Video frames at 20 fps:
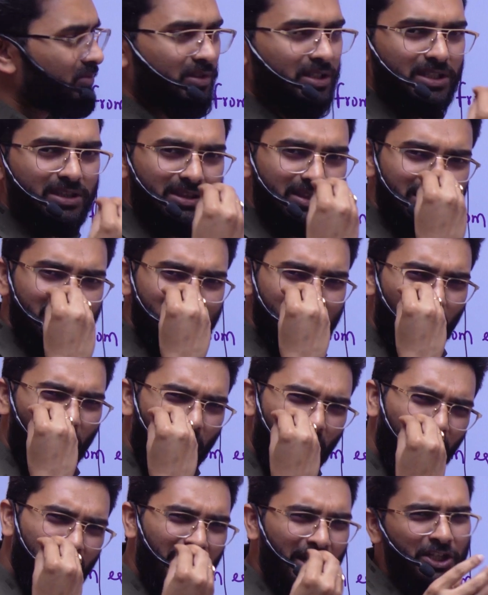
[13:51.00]
These
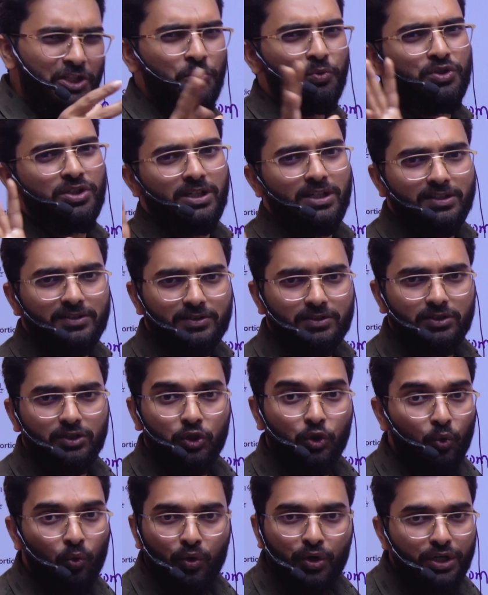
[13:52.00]
all are useless,
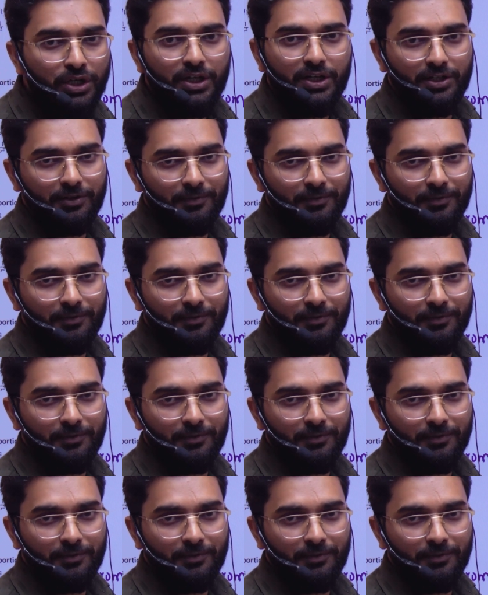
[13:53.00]
no need.